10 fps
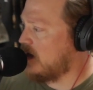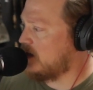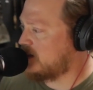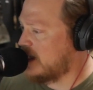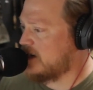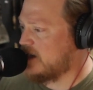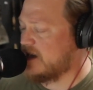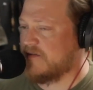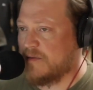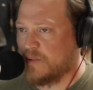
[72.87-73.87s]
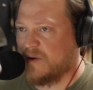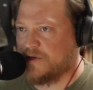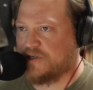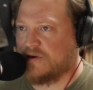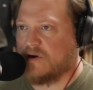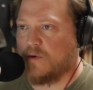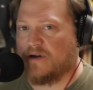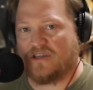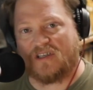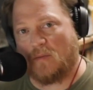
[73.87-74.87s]
technique of imprimatura, where
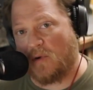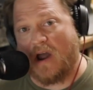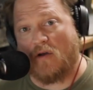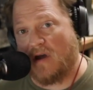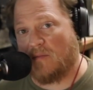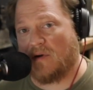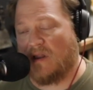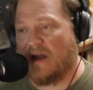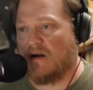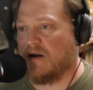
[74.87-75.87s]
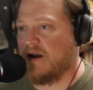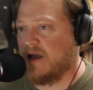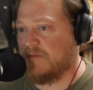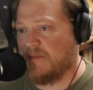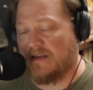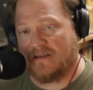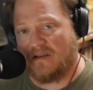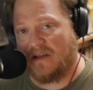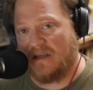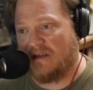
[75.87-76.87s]
it's just a brown umber layer, and I
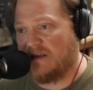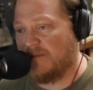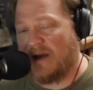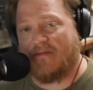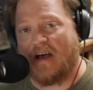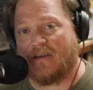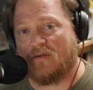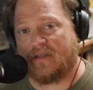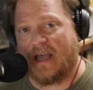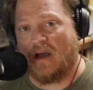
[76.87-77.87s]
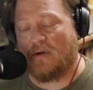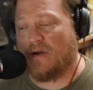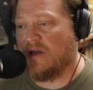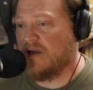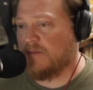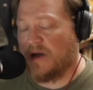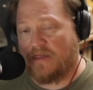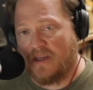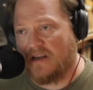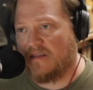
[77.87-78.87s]
basically get my values down by
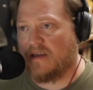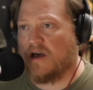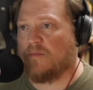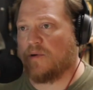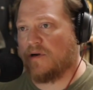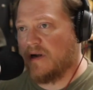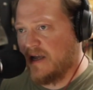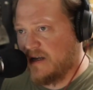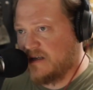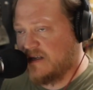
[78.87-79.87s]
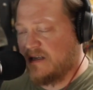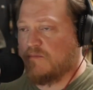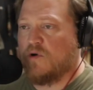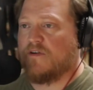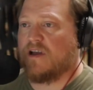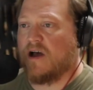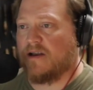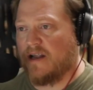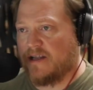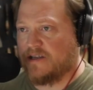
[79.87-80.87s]
thinning the umber and moving
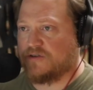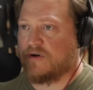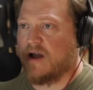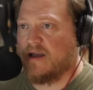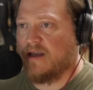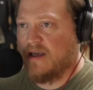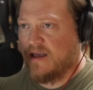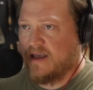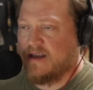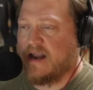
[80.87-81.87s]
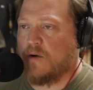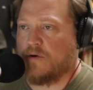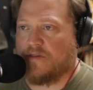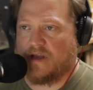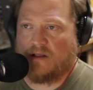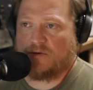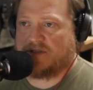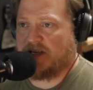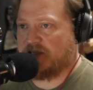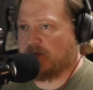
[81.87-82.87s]
on, letting it dry, and now we're in the
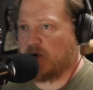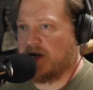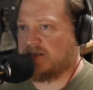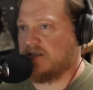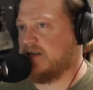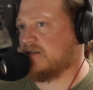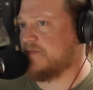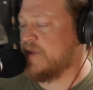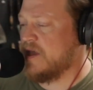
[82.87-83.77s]
colorization process.